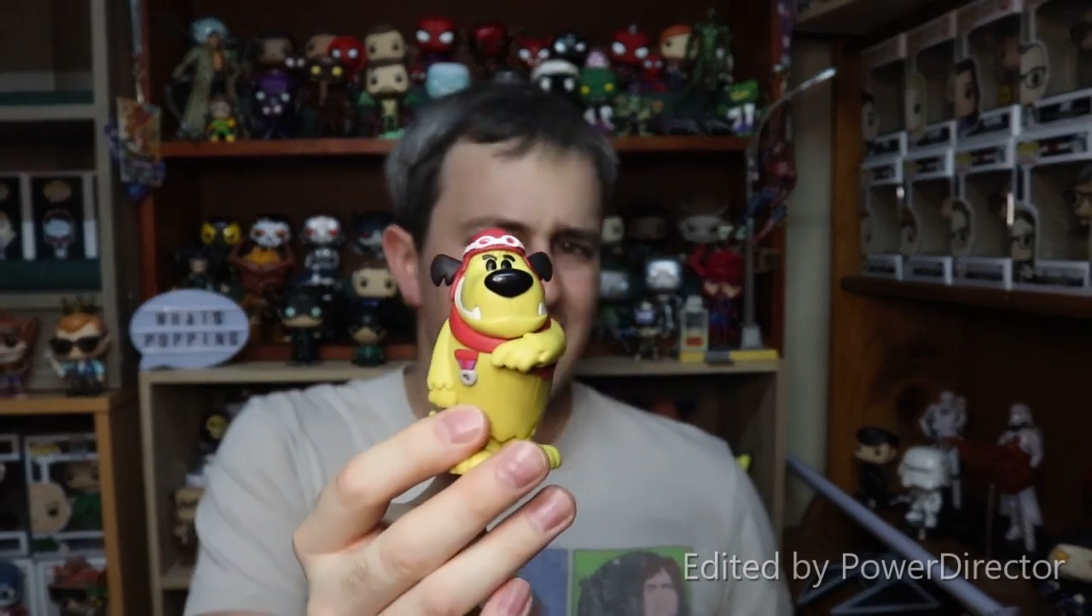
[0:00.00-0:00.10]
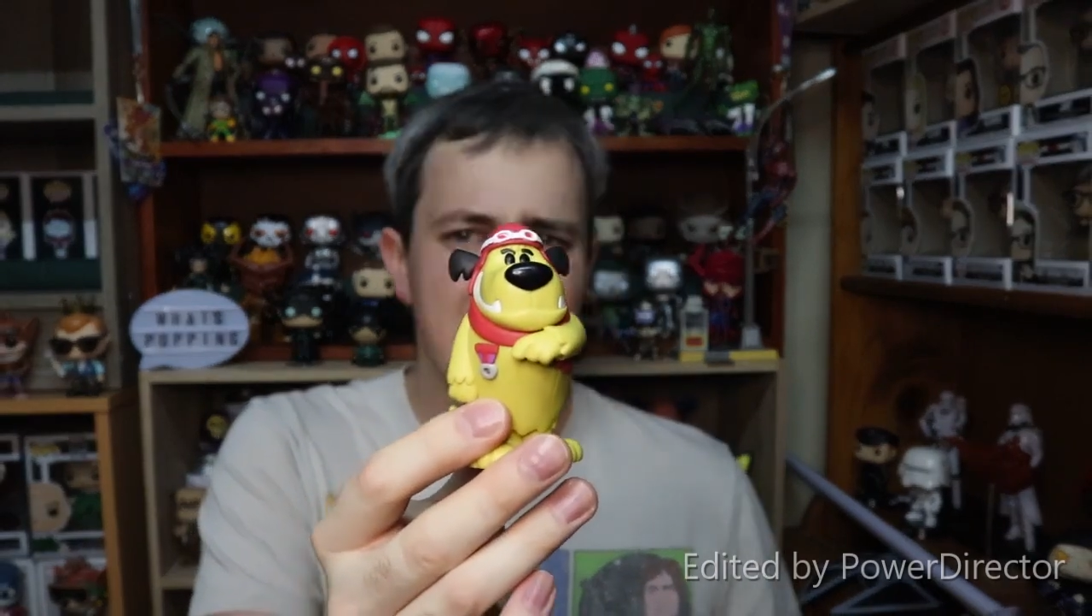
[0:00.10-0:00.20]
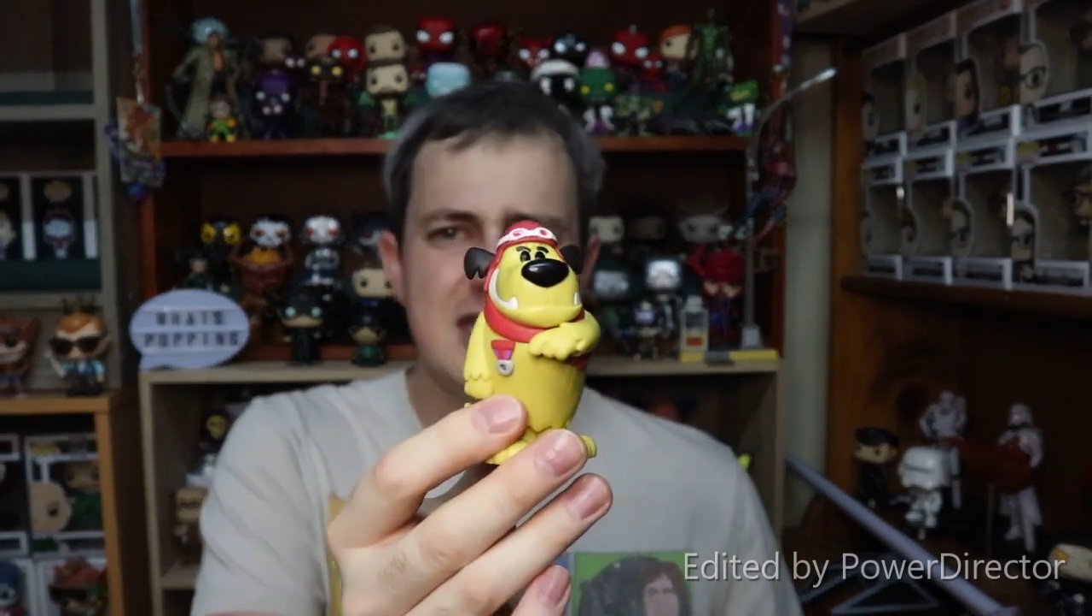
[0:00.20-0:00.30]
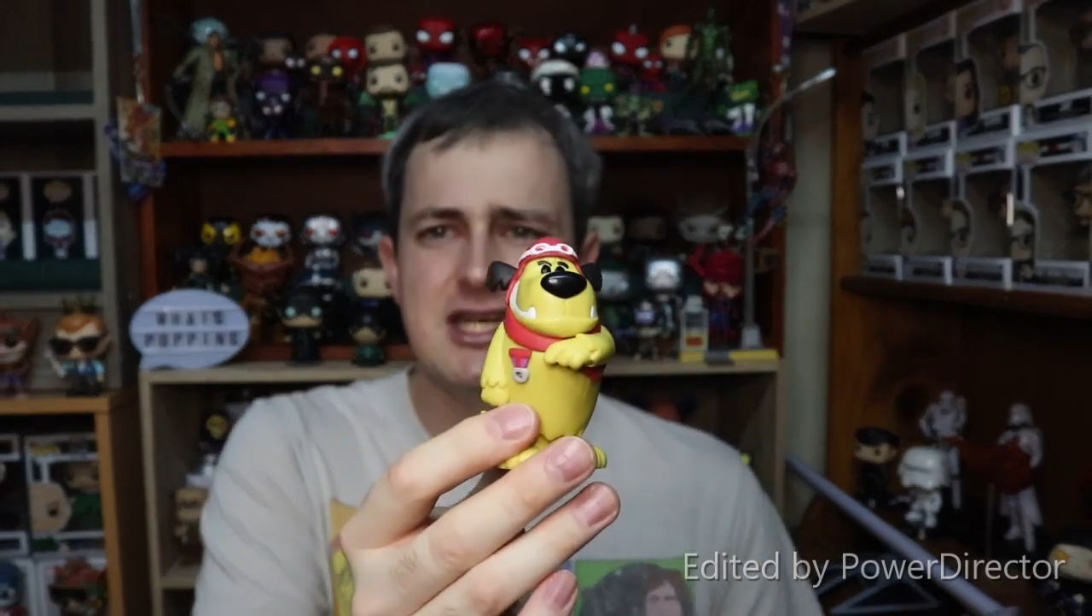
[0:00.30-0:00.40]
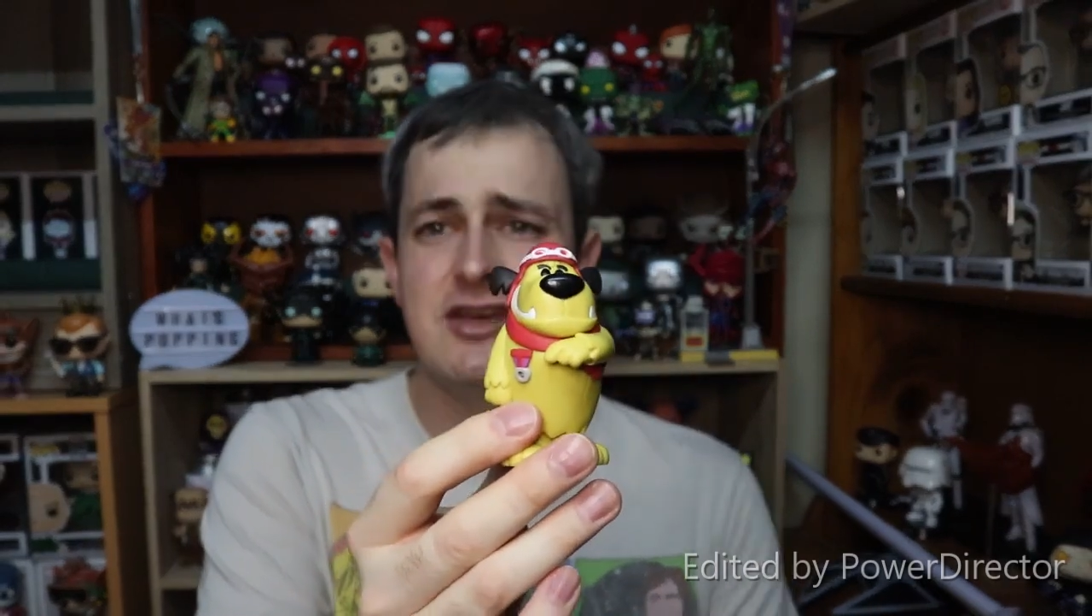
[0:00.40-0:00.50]

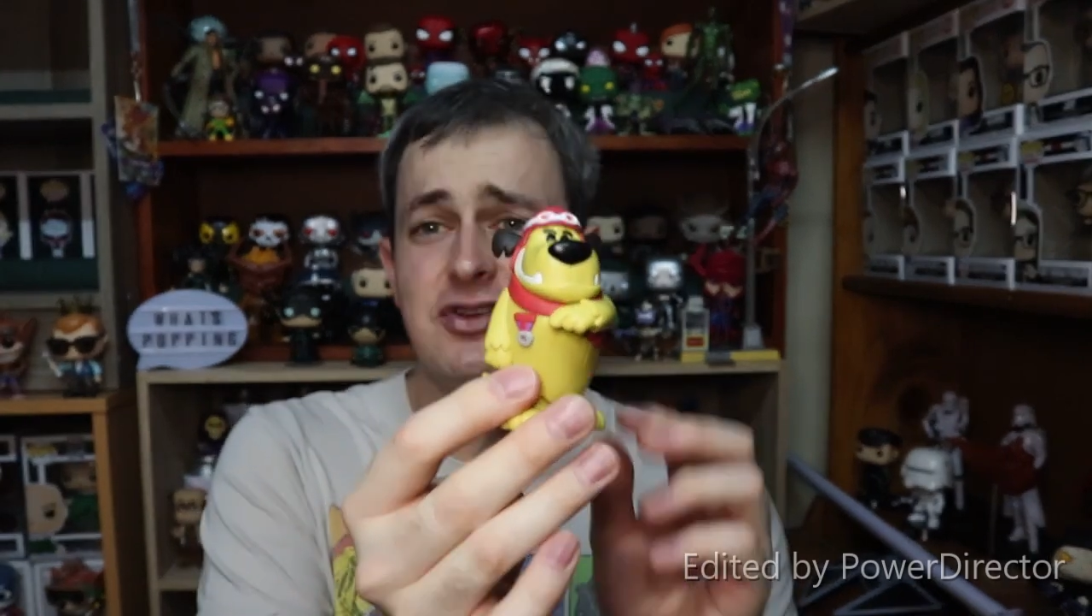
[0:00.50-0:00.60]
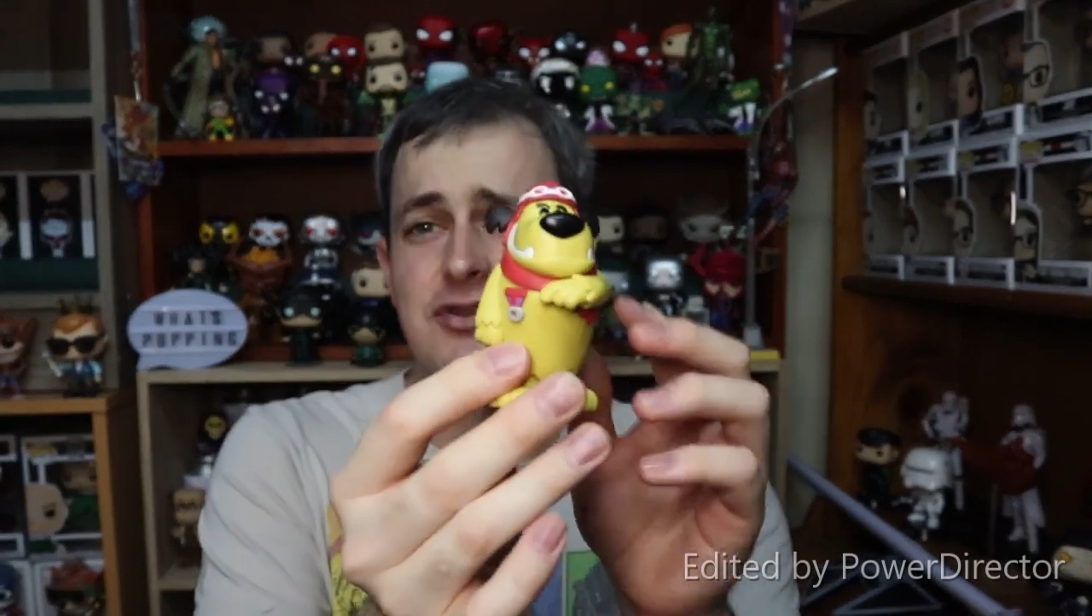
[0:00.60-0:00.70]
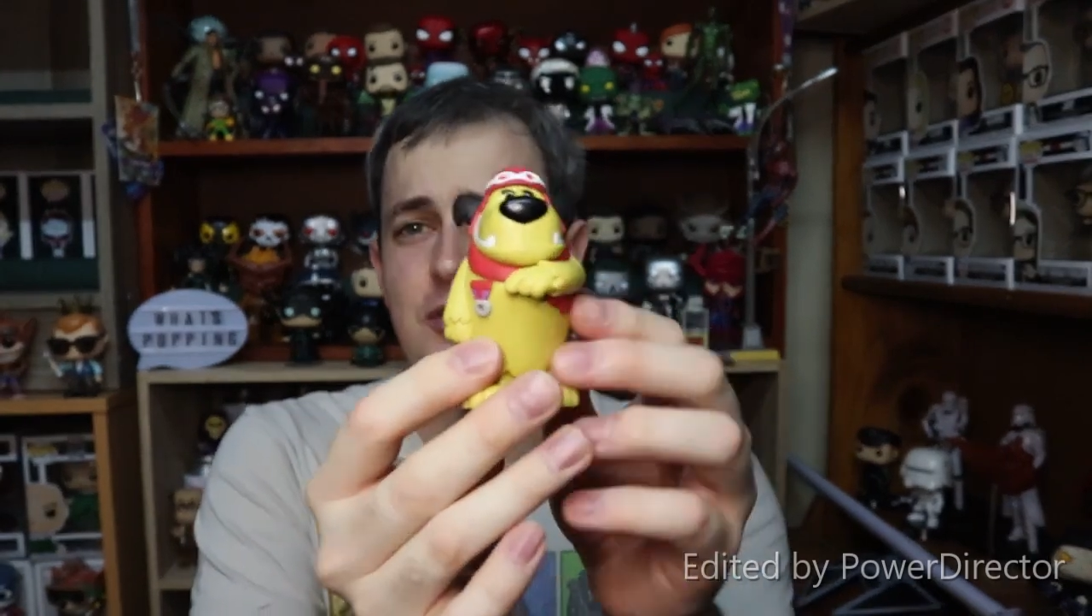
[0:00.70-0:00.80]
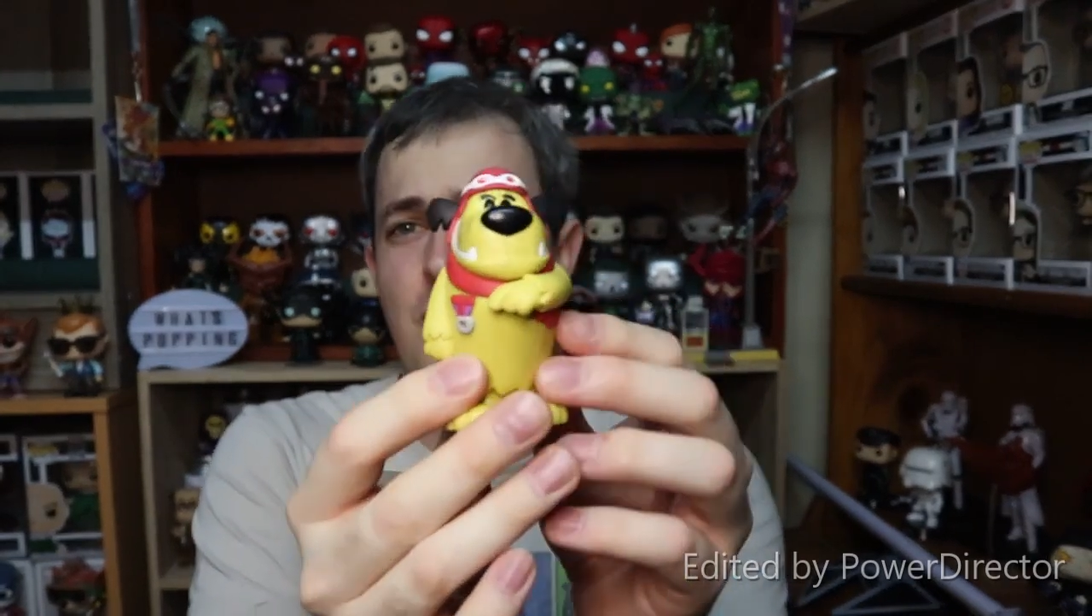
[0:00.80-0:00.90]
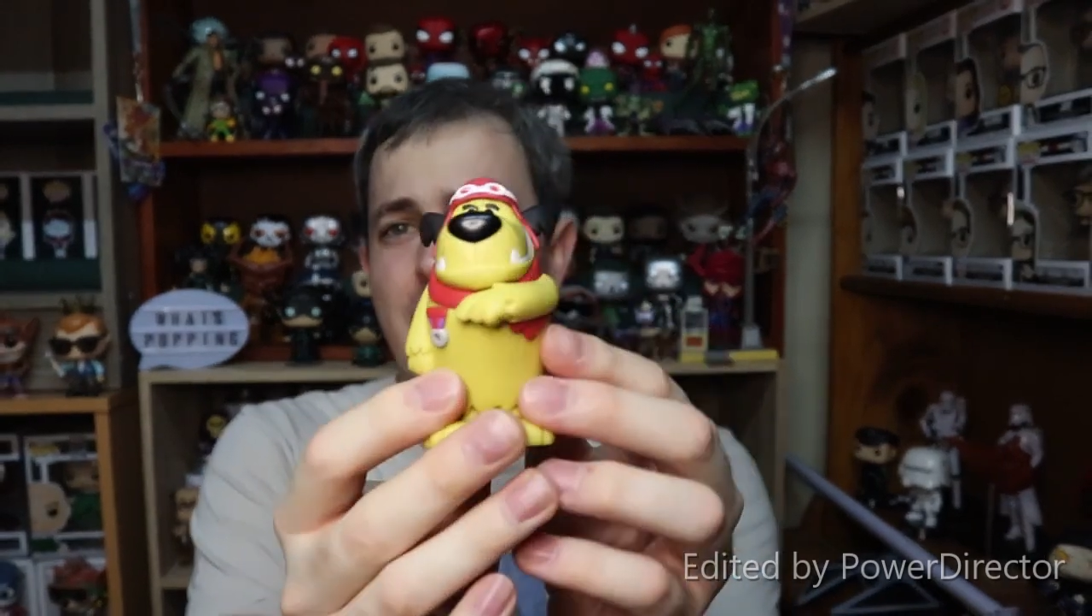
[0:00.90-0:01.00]
any chases
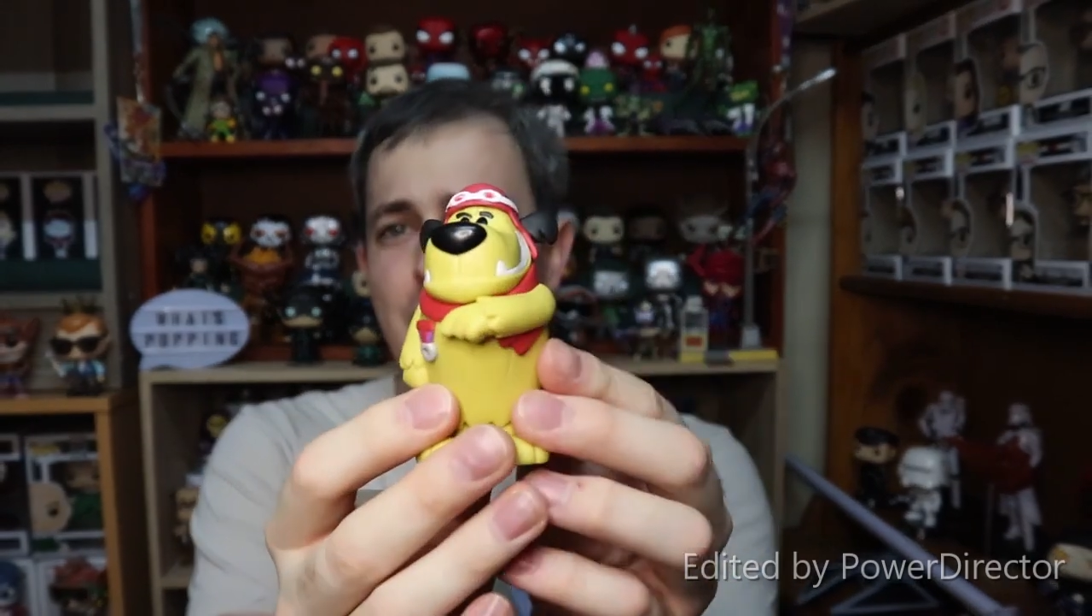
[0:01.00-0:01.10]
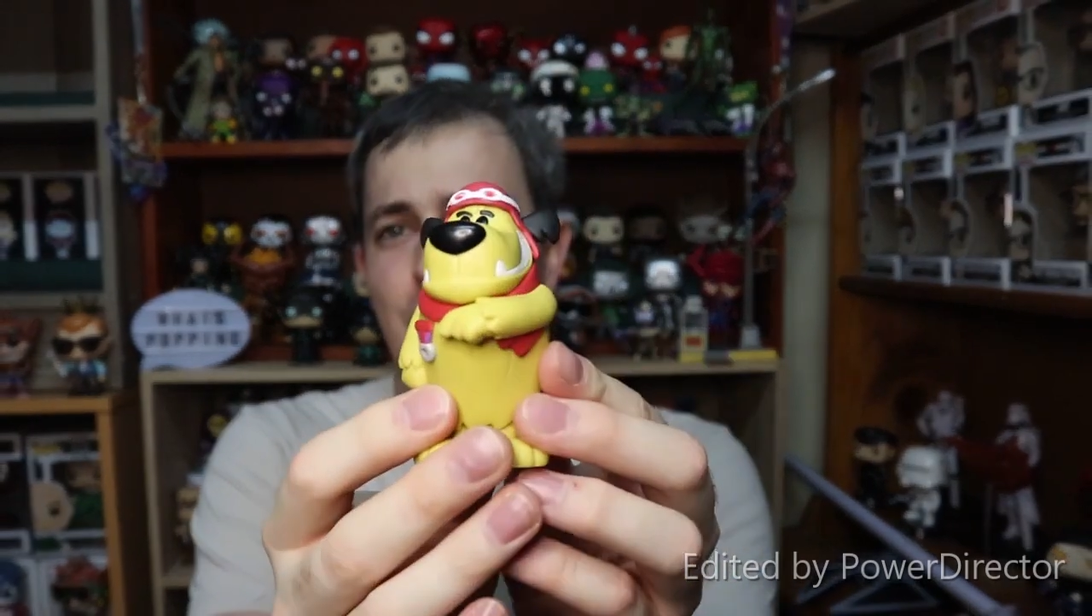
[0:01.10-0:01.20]
for quite